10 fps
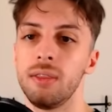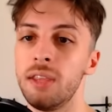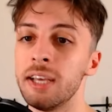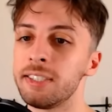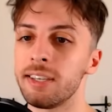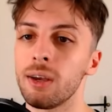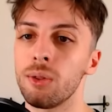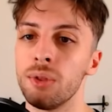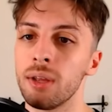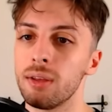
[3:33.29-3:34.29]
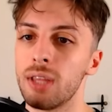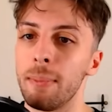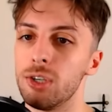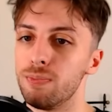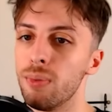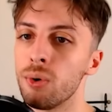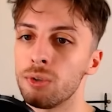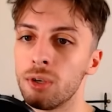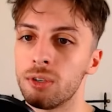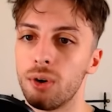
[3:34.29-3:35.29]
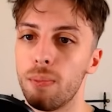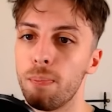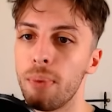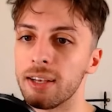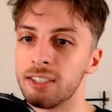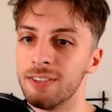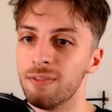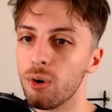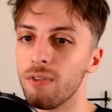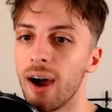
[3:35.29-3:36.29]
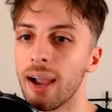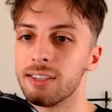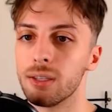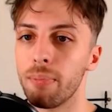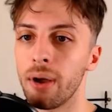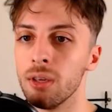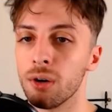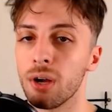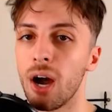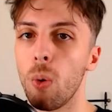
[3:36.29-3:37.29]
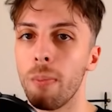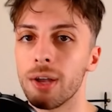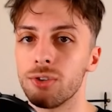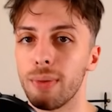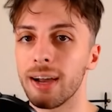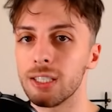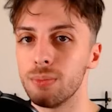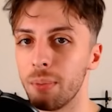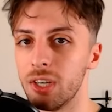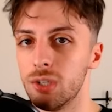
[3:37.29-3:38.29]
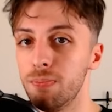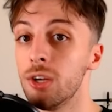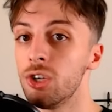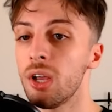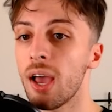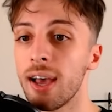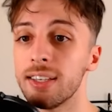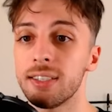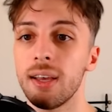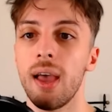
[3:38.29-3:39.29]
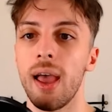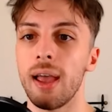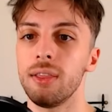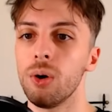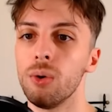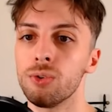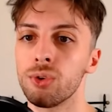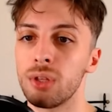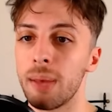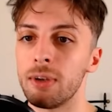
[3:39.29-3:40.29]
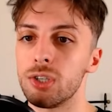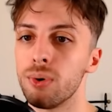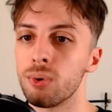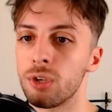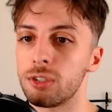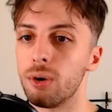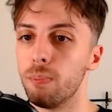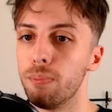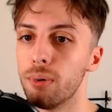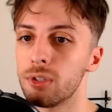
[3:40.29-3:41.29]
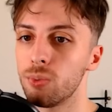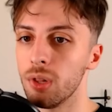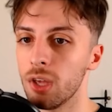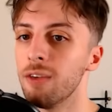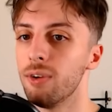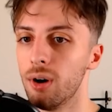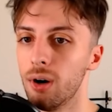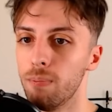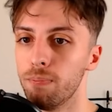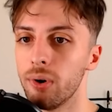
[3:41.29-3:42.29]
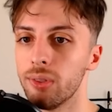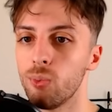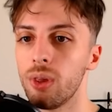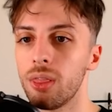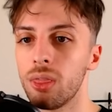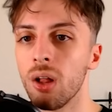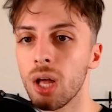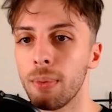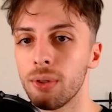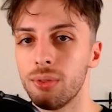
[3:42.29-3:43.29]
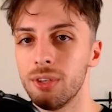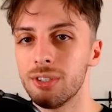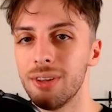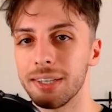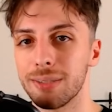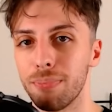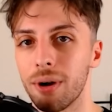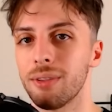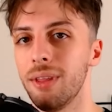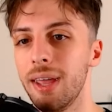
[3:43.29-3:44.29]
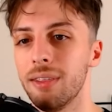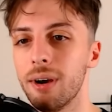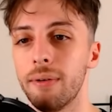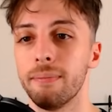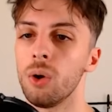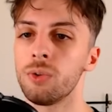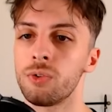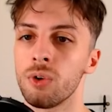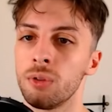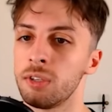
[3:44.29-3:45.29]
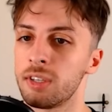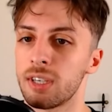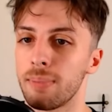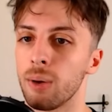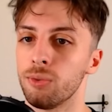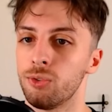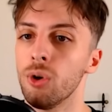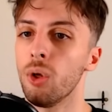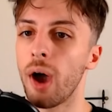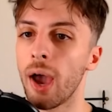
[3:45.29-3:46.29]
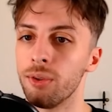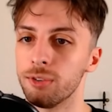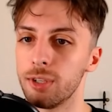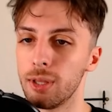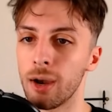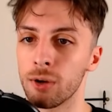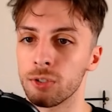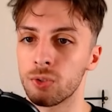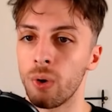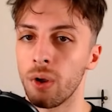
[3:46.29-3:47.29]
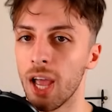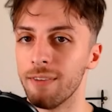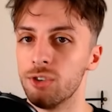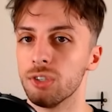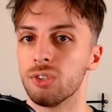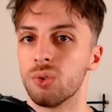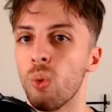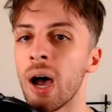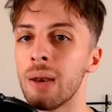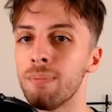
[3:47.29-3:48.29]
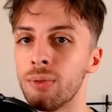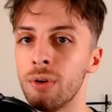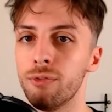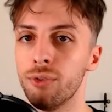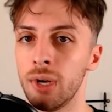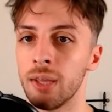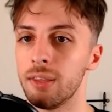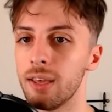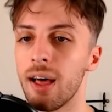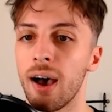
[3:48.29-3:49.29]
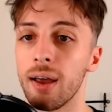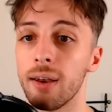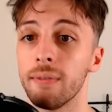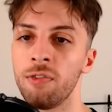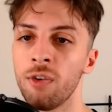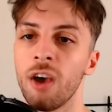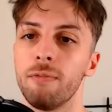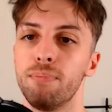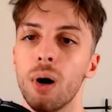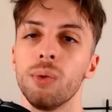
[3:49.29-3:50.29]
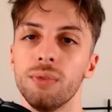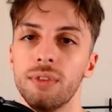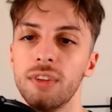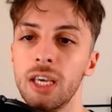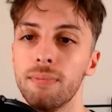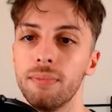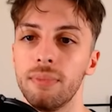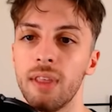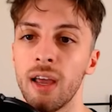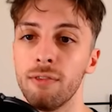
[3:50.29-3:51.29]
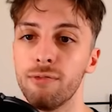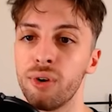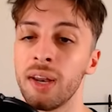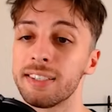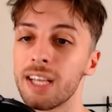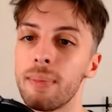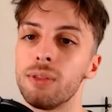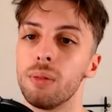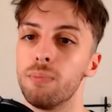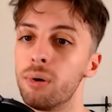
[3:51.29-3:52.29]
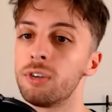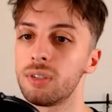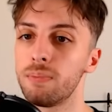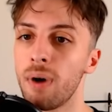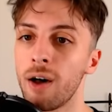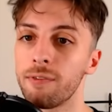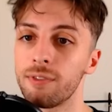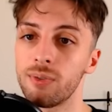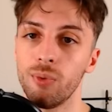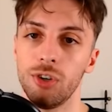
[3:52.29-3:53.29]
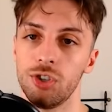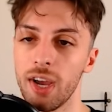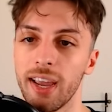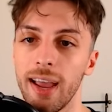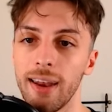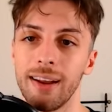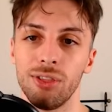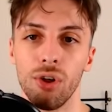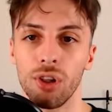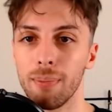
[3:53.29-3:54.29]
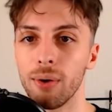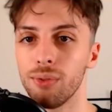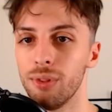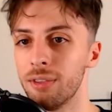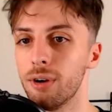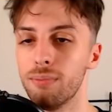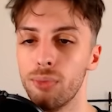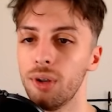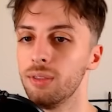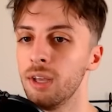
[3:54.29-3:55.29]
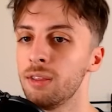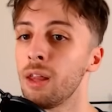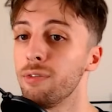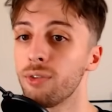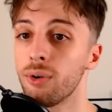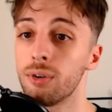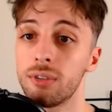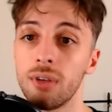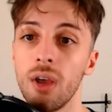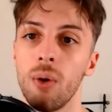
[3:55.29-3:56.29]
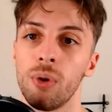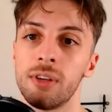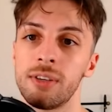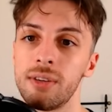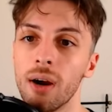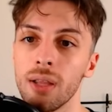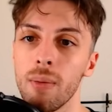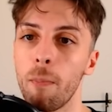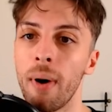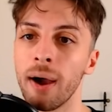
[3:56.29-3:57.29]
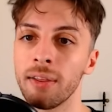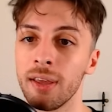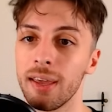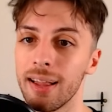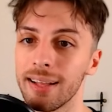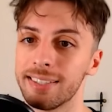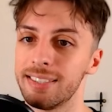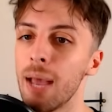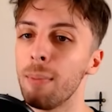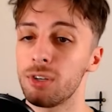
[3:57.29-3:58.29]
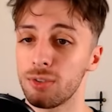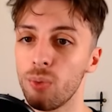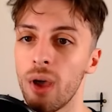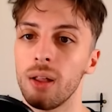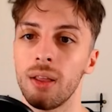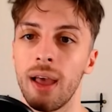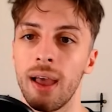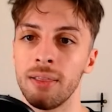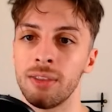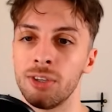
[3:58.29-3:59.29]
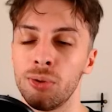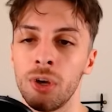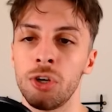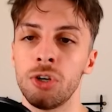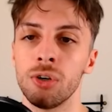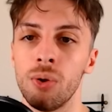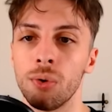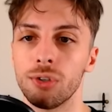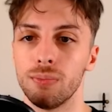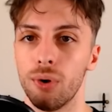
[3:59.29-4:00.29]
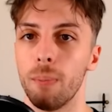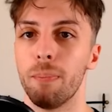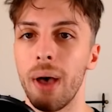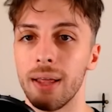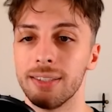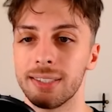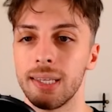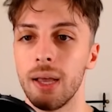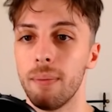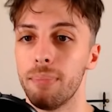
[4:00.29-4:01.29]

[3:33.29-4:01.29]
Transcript: This is including the damage bonuses her passive provides depending on how much maximum HP she has, and also the damage bonuses her burst will give her, but we'll talk about this last part later. Also, this is about solo Hydro scenarios, where you have just one between Furina and Yelan. If you have both on team, then Furina's elemental burst buffs, which again I'll talk about later more in detail of course, will start impacting Yelan's damage as well, and the situation looks more balanced.